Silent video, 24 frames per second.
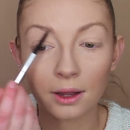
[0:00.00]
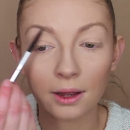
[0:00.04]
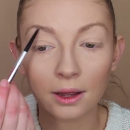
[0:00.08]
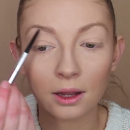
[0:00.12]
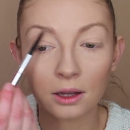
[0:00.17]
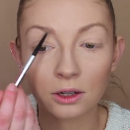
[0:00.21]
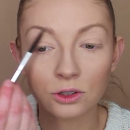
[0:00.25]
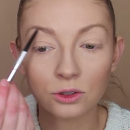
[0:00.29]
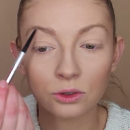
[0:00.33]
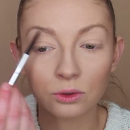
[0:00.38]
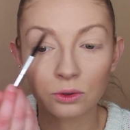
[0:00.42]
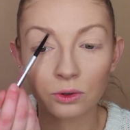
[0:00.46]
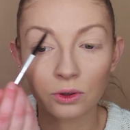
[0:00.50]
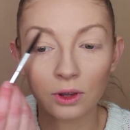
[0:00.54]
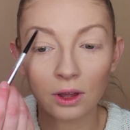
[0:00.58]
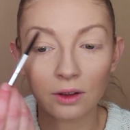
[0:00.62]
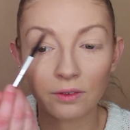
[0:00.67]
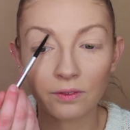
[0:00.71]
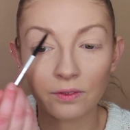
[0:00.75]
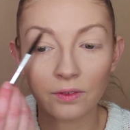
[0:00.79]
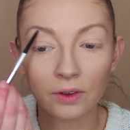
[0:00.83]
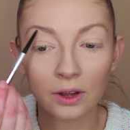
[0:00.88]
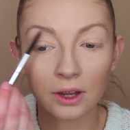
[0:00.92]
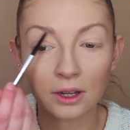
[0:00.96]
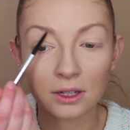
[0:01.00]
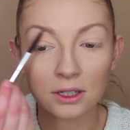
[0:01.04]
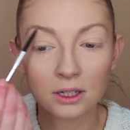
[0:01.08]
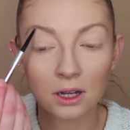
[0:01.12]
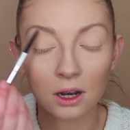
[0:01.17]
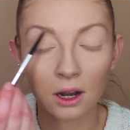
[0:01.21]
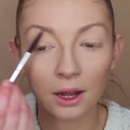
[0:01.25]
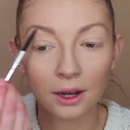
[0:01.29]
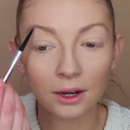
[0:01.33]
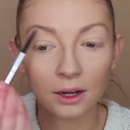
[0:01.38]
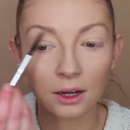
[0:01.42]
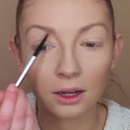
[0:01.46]
and draw that first
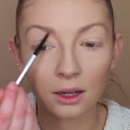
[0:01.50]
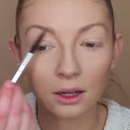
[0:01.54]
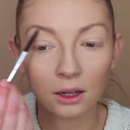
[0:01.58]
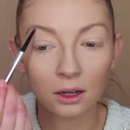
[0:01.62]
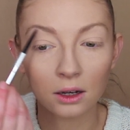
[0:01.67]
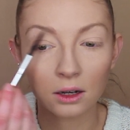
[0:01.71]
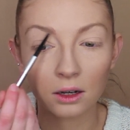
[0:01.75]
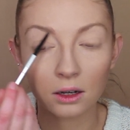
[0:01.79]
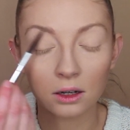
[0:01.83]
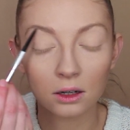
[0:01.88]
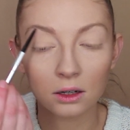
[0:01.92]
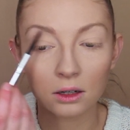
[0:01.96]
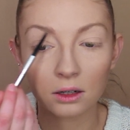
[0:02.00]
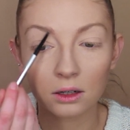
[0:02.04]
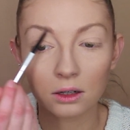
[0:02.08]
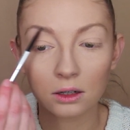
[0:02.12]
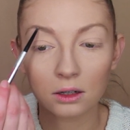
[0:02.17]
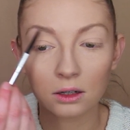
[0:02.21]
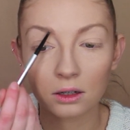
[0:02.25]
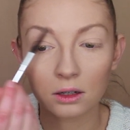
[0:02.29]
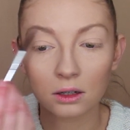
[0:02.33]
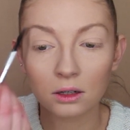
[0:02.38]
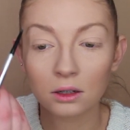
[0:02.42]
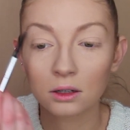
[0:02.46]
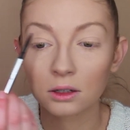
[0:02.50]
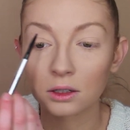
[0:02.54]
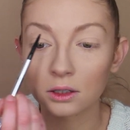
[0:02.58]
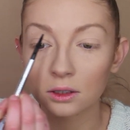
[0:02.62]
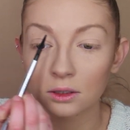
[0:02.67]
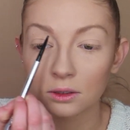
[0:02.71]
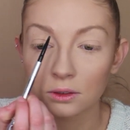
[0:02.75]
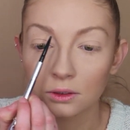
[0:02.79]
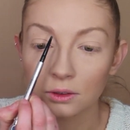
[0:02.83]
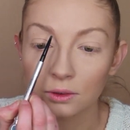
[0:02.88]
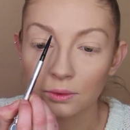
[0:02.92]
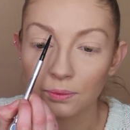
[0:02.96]
line in.
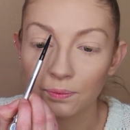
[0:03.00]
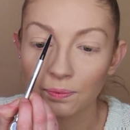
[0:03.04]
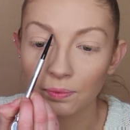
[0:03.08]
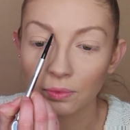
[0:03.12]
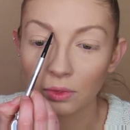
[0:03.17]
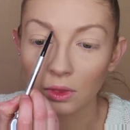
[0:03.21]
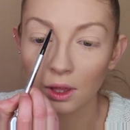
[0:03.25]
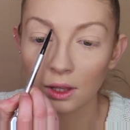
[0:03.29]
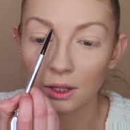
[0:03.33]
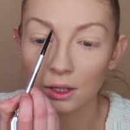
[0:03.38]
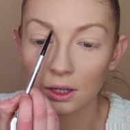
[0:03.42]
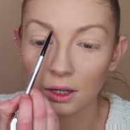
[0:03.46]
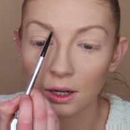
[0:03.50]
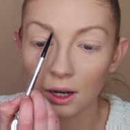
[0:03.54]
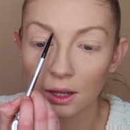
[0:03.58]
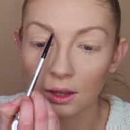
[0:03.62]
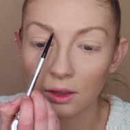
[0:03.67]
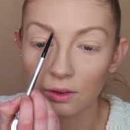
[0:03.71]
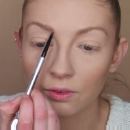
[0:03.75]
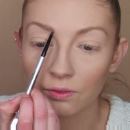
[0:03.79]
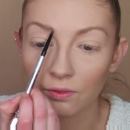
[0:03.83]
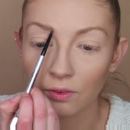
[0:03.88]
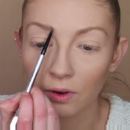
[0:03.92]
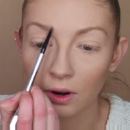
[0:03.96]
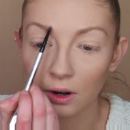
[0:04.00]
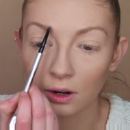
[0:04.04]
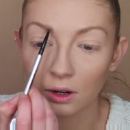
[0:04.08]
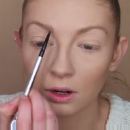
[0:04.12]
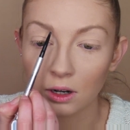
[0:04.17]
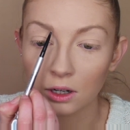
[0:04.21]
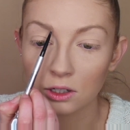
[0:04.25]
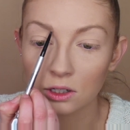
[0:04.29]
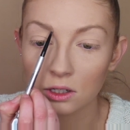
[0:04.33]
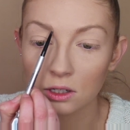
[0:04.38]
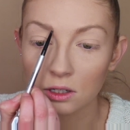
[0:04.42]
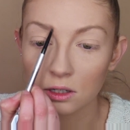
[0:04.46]
And then at the front
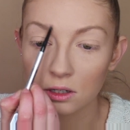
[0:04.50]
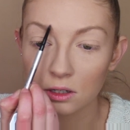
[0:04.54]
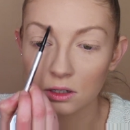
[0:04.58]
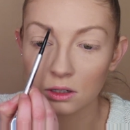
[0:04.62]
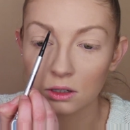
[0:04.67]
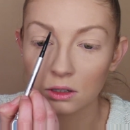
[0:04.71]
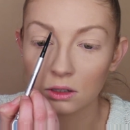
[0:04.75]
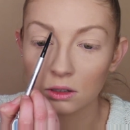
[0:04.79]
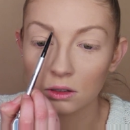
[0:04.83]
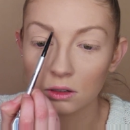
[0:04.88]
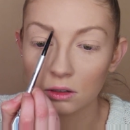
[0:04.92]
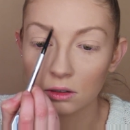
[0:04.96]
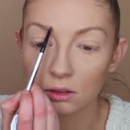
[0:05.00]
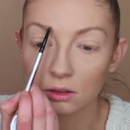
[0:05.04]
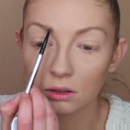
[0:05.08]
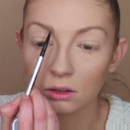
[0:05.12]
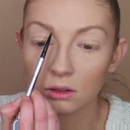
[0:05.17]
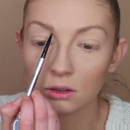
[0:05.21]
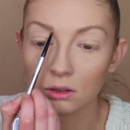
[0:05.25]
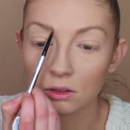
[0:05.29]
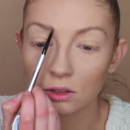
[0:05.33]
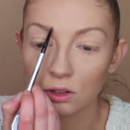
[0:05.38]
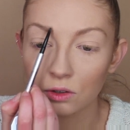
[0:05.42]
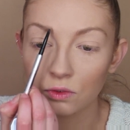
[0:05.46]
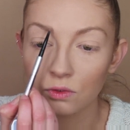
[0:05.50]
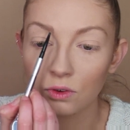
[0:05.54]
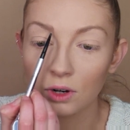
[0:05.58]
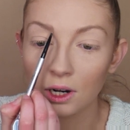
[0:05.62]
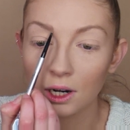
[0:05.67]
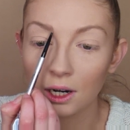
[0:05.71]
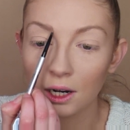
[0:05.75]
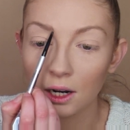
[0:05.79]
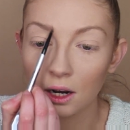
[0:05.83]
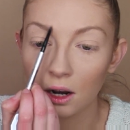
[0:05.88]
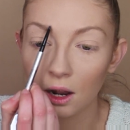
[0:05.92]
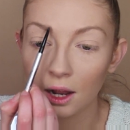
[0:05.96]
I just do
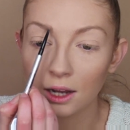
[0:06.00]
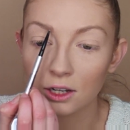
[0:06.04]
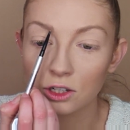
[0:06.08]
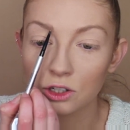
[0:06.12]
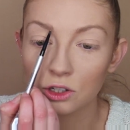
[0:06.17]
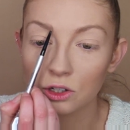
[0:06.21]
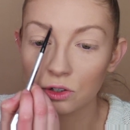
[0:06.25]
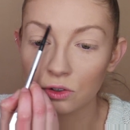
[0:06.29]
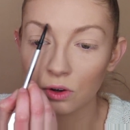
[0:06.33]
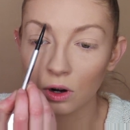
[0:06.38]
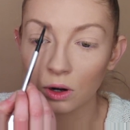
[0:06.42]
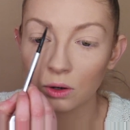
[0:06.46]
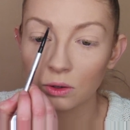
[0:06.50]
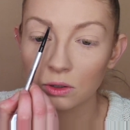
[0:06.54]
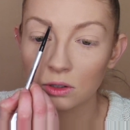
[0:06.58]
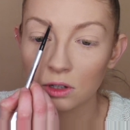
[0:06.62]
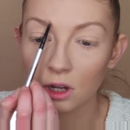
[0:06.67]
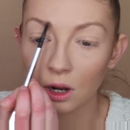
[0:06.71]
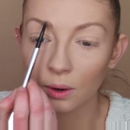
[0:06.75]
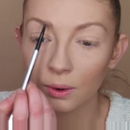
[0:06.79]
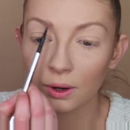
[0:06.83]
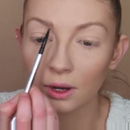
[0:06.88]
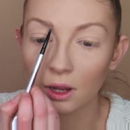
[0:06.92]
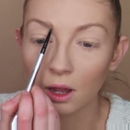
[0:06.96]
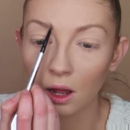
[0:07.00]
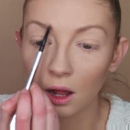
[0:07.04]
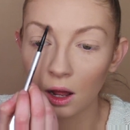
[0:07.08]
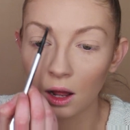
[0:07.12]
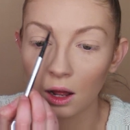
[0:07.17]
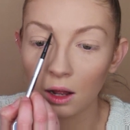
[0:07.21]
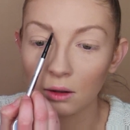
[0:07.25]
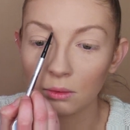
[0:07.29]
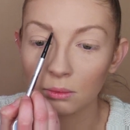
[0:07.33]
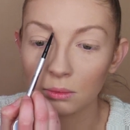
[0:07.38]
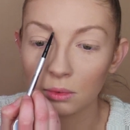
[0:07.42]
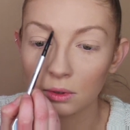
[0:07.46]
really light strokes going
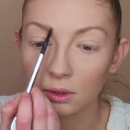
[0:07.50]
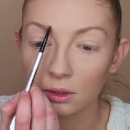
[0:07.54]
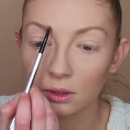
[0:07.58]
up.